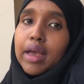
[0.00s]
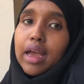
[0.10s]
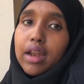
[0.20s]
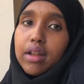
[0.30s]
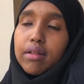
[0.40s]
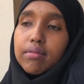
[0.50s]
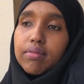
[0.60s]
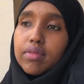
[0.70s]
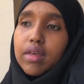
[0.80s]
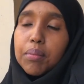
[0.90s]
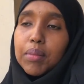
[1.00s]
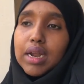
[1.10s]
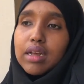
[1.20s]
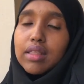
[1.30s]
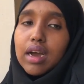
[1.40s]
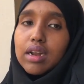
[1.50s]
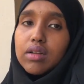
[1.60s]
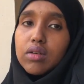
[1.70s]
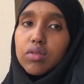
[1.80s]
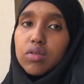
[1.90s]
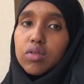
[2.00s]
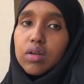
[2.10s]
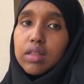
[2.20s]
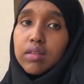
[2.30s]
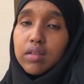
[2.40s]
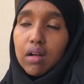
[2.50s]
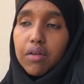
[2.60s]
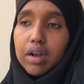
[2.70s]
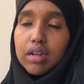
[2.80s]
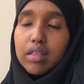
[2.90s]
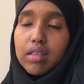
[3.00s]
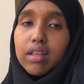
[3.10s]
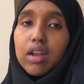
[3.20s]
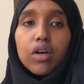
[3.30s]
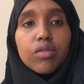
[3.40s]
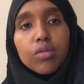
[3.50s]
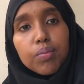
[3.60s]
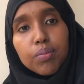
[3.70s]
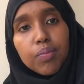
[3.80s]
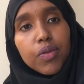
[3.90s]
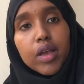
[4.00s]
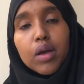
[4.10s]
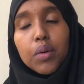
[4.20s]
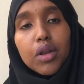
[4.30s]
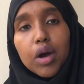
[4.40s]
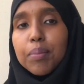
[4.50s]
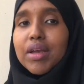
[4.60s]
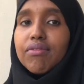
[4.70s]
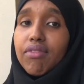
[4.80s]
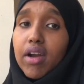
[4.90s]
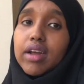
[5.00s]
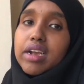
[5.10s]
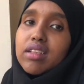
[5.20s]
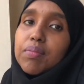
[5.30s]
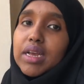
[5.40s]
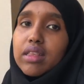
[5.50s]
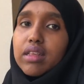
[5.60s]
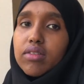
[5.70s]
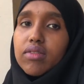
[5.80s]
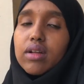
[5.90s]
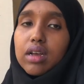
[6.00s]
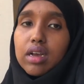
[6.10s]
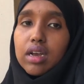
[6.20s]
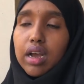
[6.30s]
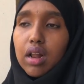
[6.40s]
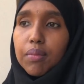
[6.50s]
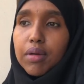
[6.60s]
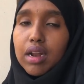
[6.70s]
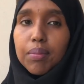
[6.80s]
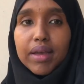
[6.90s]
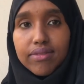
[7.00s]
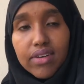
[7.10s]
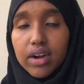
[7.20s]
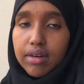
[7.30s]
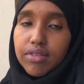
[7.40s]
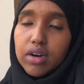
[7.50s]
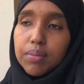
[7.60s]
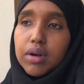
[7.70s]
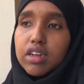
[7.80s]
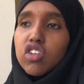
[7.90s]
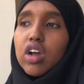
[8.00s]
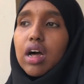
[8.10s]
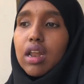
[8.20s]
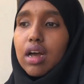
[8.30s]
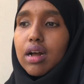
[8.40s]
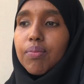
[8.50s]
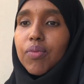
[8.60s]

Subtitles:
and the money that you took the children, it's still not, it will not be very expensive. It's gonna be very affordable, inshallah.